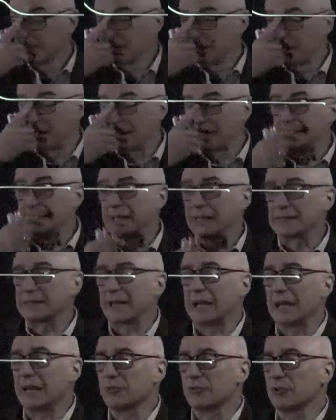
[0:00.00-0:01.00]
and that I
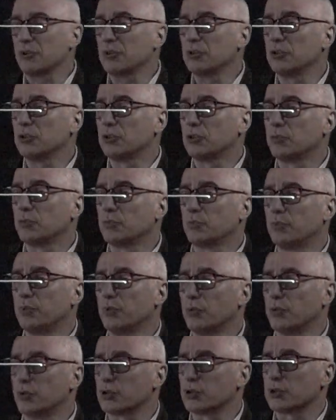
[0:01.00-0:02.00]
am going to
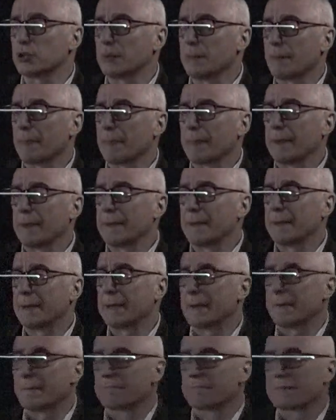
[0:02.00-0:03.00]
push,
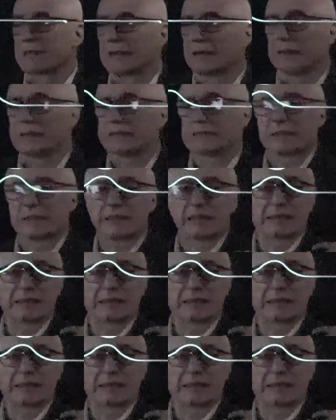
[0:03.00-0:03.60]
let's say that